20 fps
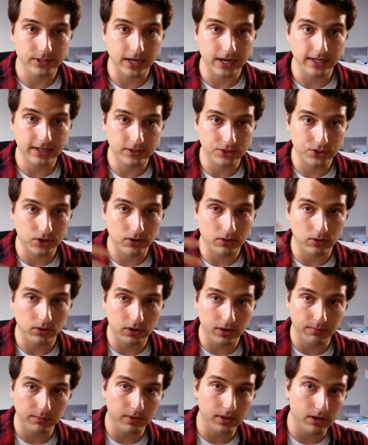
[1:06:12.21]
I need to start
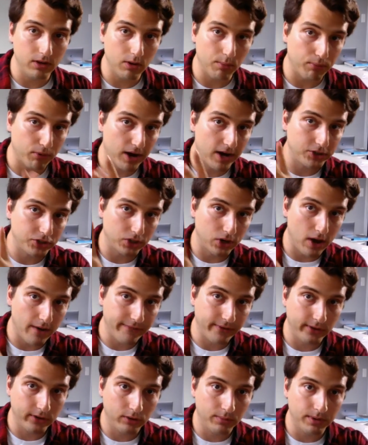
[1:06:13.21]
learning, get branching off a
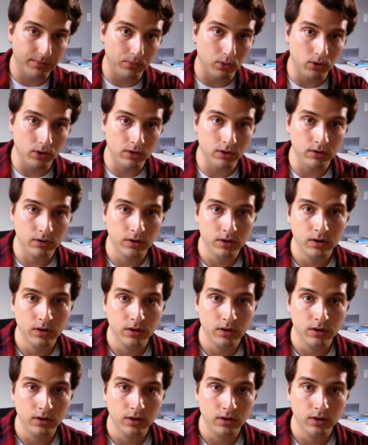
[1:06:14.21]
little bit more.